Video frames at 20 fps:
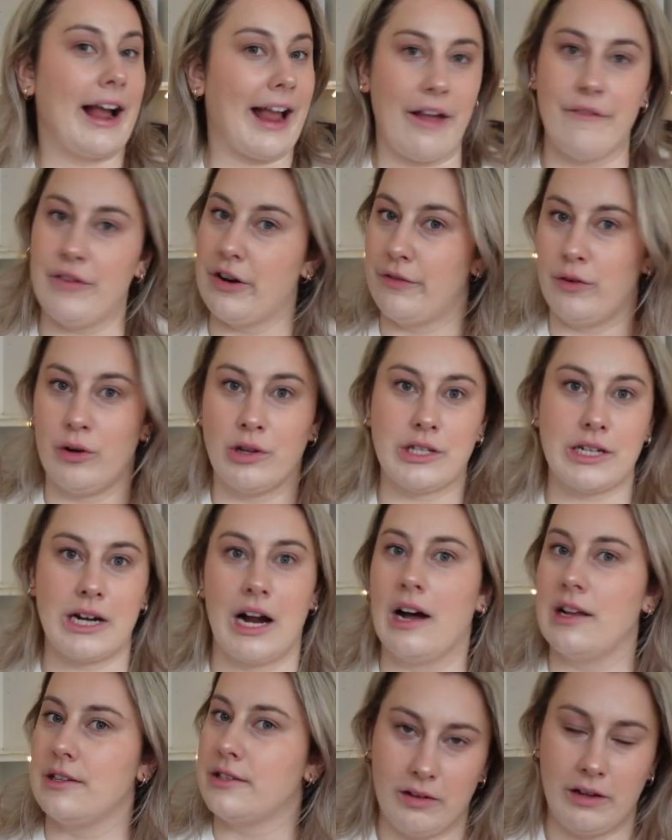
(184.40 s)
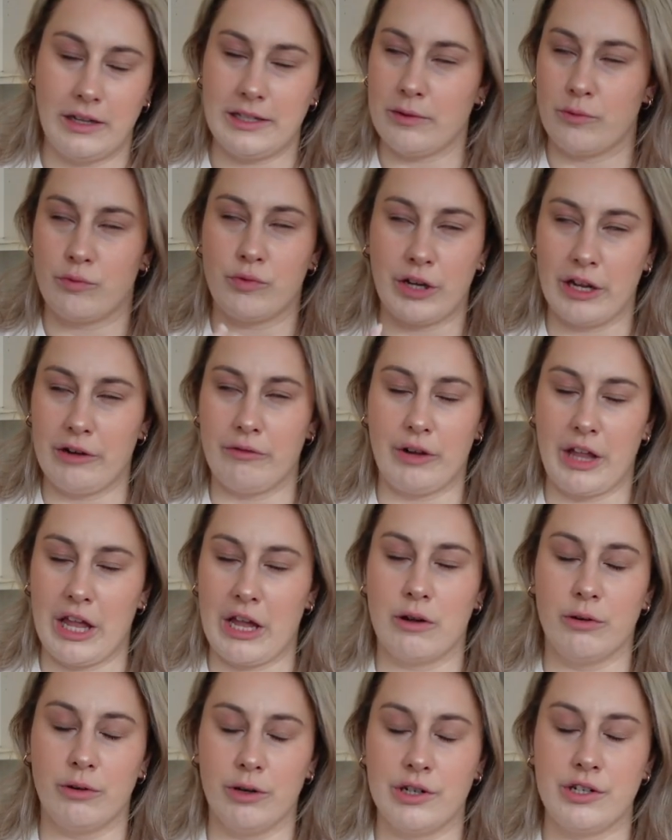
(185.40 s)
I gave it a four stars. It was a really, really
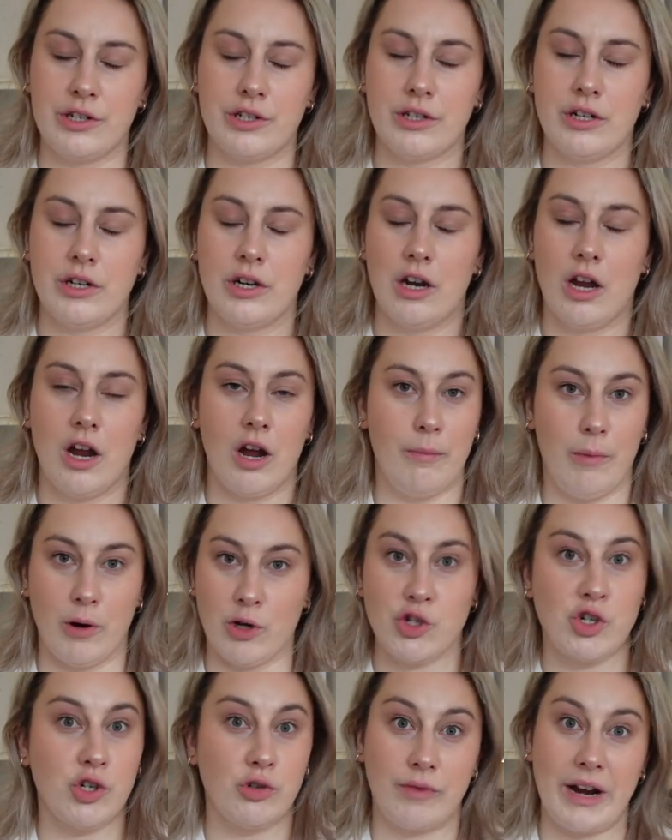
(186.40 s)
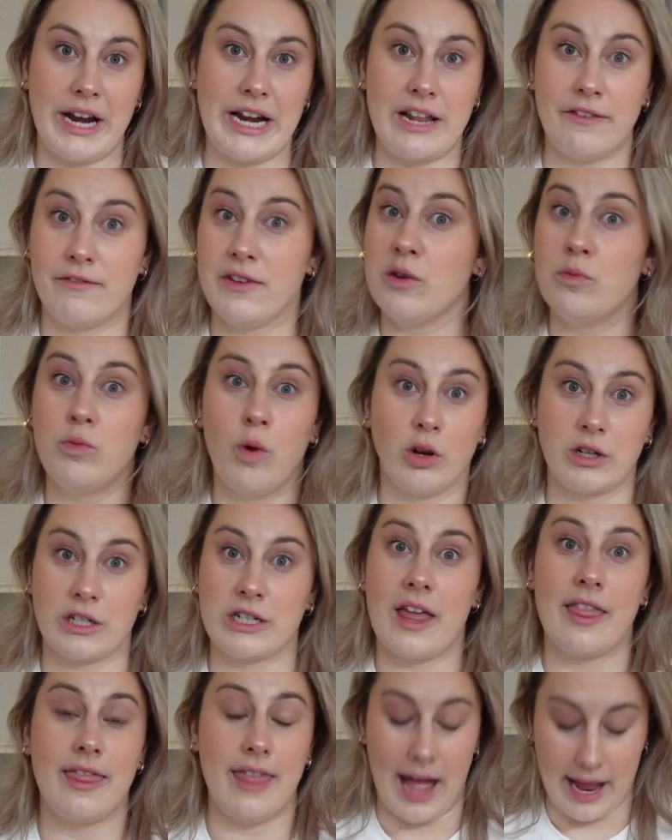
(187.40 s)
good emotional read if you
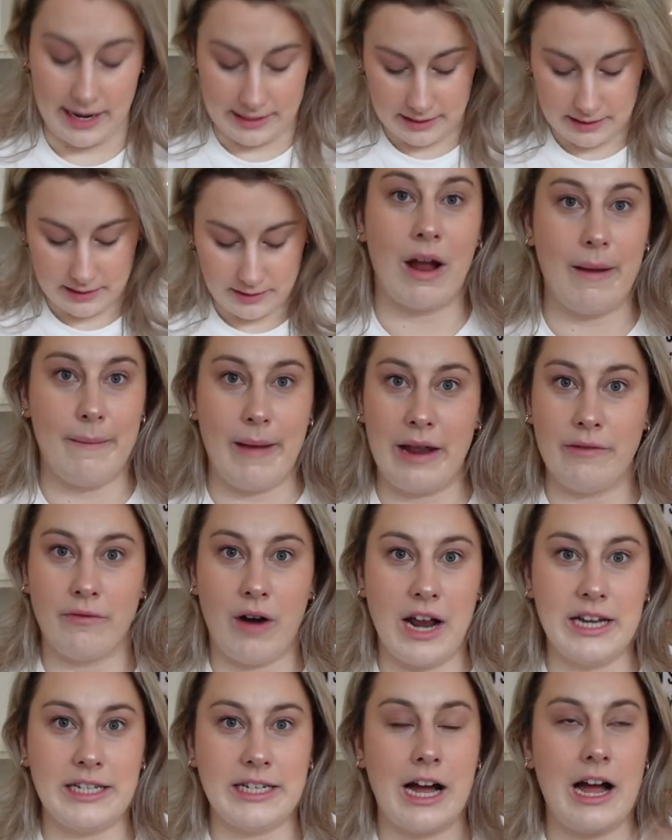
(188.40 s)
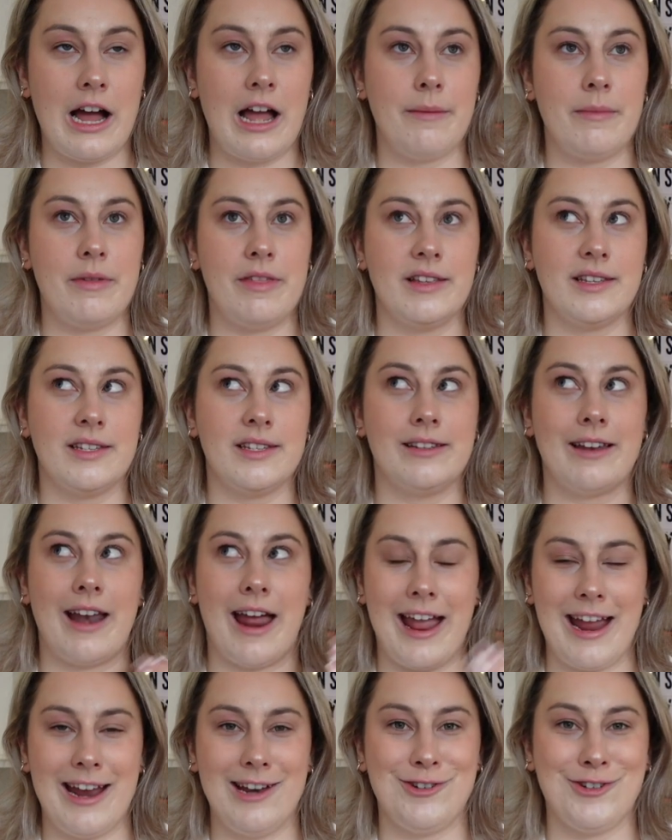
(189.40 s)
want that. Right man, right time. This is an
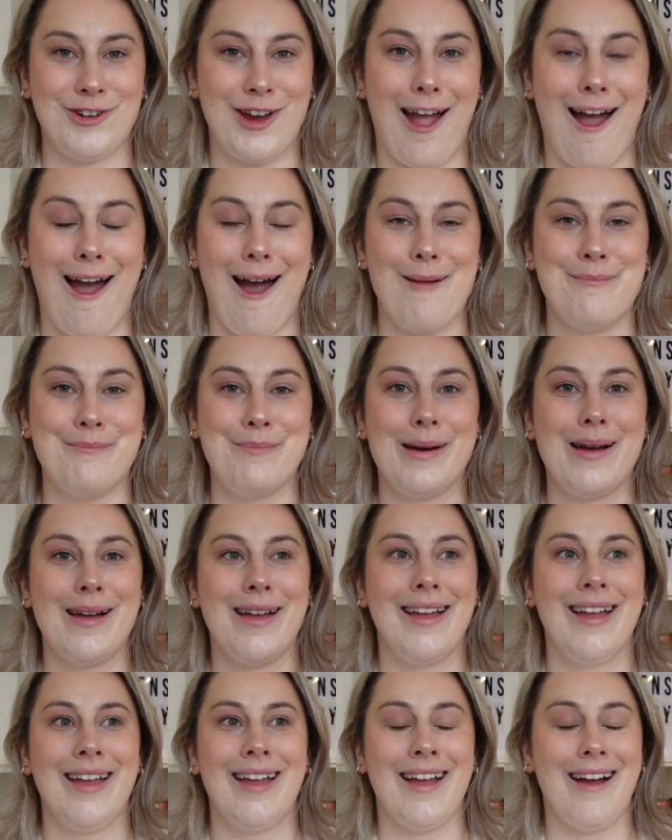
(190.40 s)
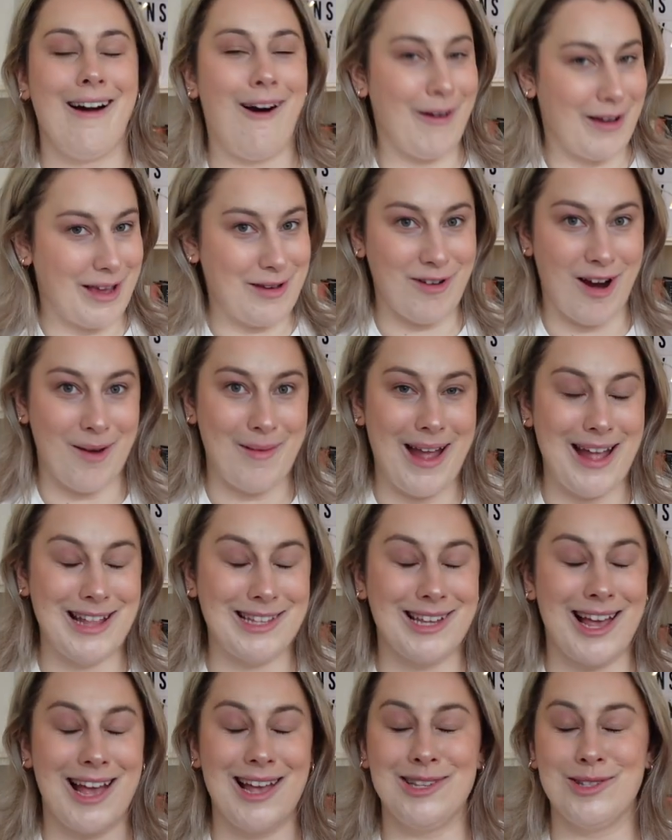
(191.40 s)
age gap hockey
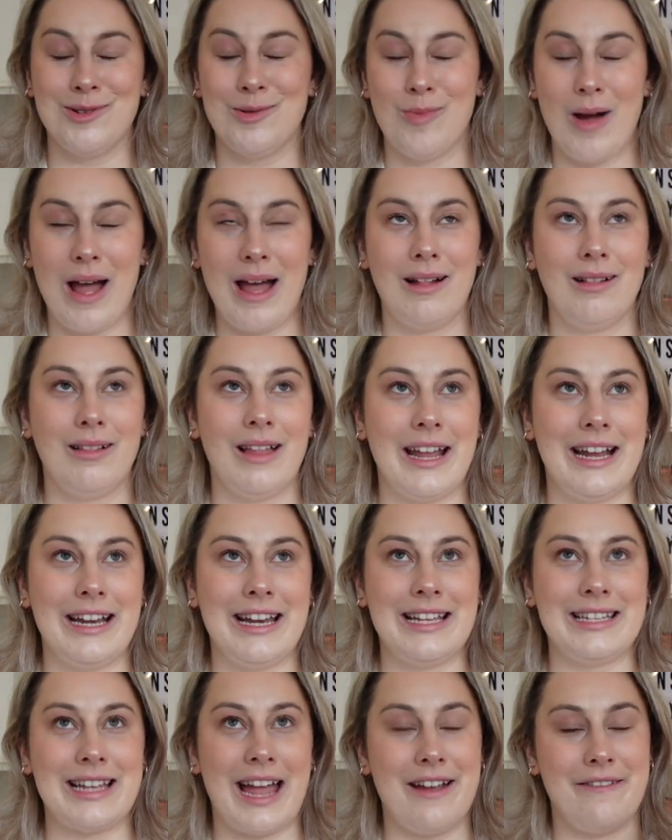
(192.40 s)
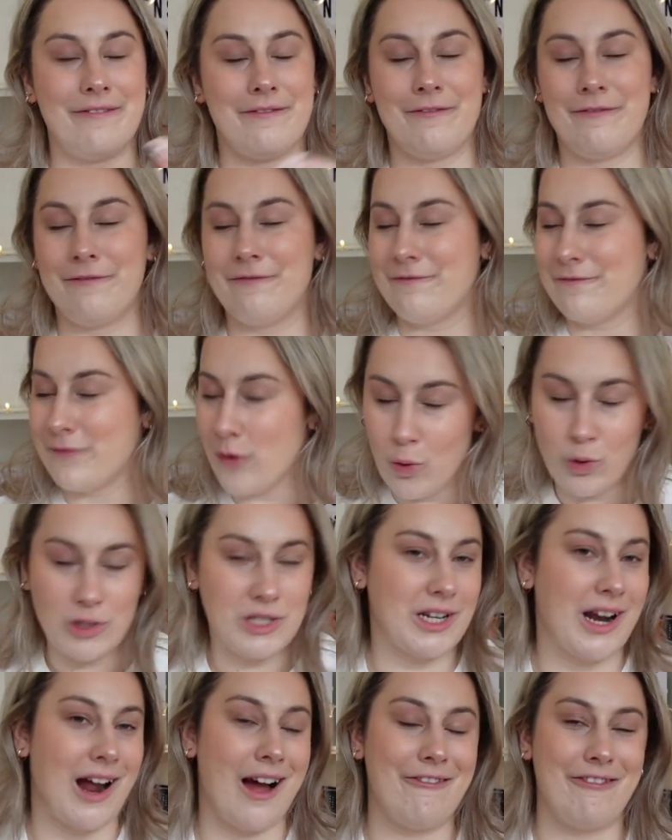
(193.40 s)
romance as well. It is a four
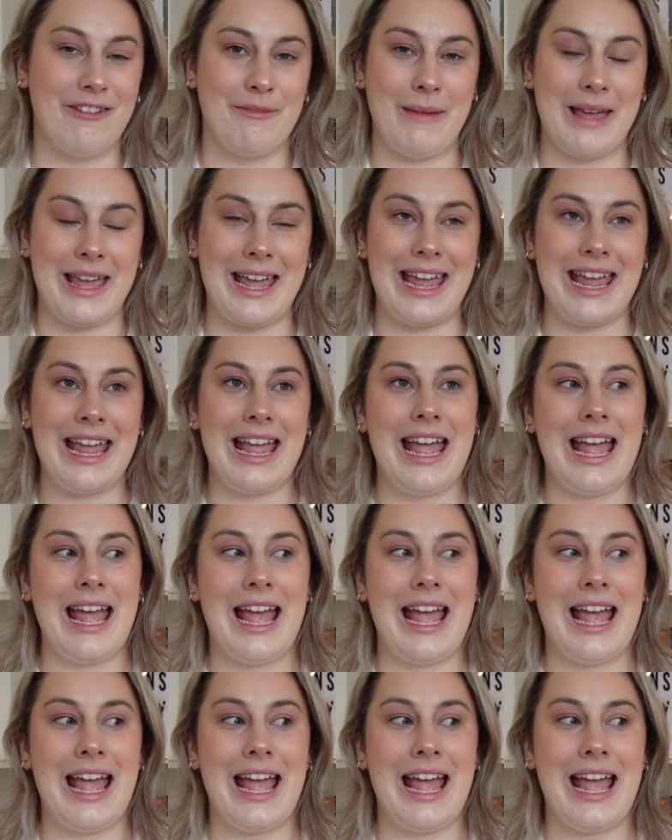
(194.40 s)
star for me.